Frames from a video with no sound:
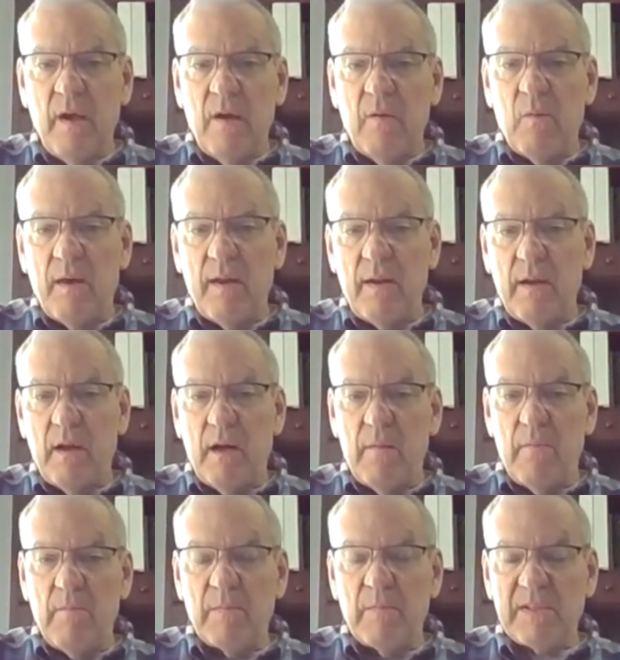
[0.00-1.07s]

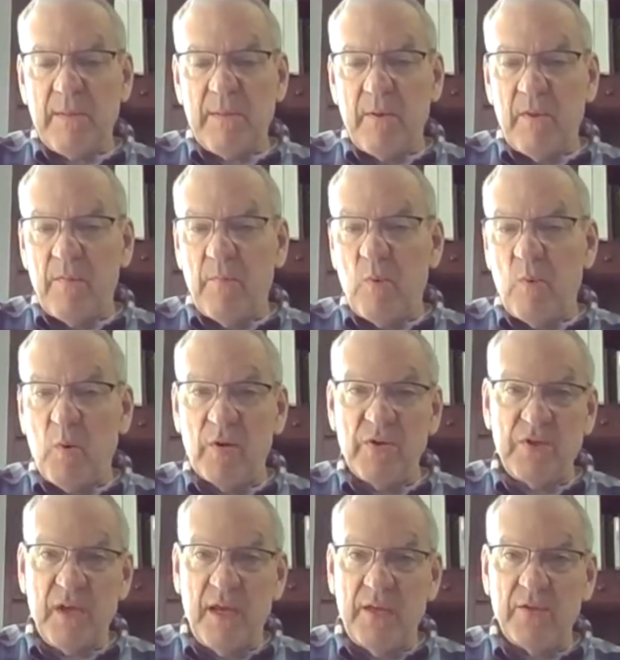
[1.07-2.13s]
when some of the board
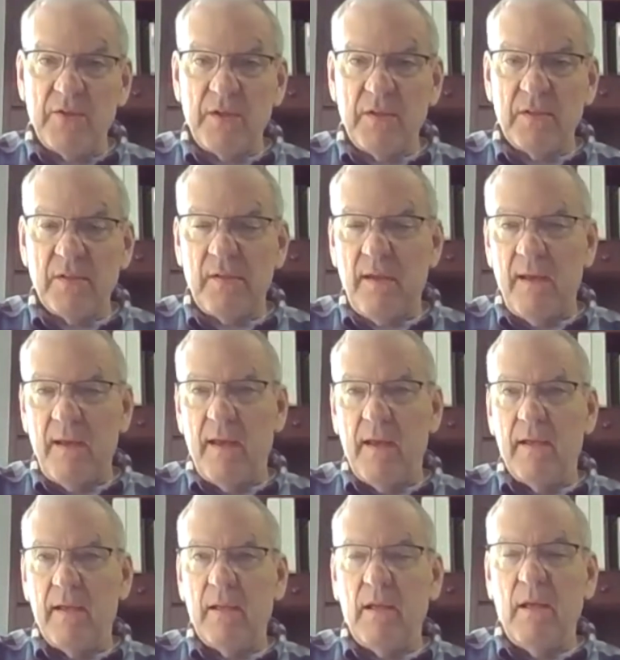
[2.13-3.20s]
changes
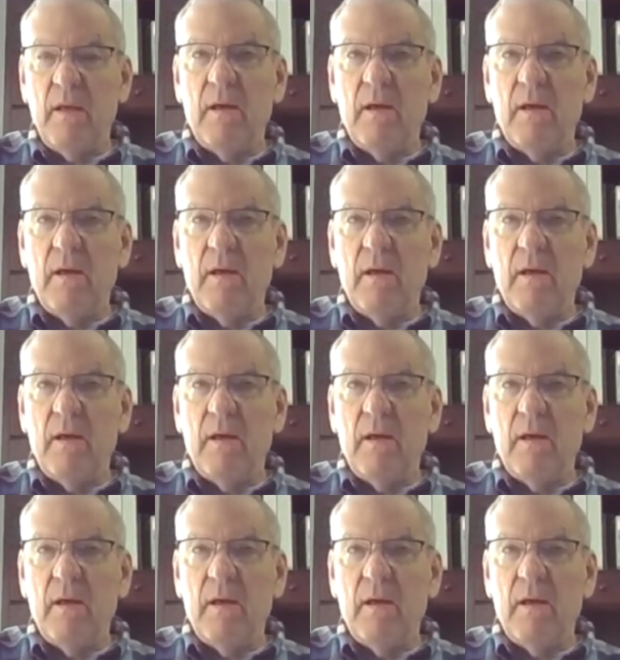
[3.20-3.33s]
and